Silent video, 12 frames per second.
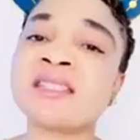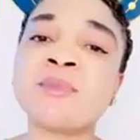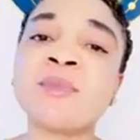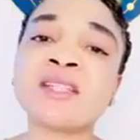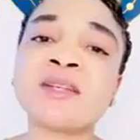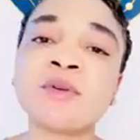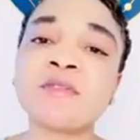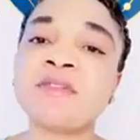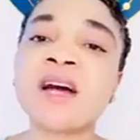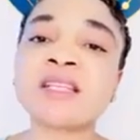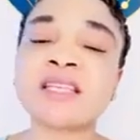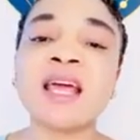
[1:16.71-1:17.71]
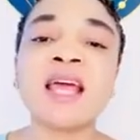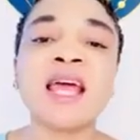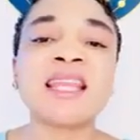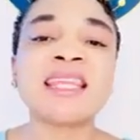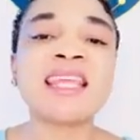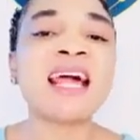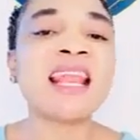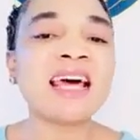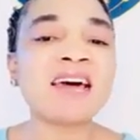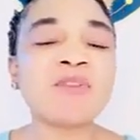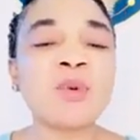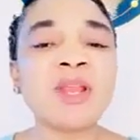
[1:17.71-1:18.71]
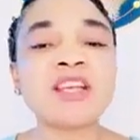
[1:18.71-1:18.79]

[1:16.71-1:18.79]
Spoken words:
As a matter of fact, they are laughing.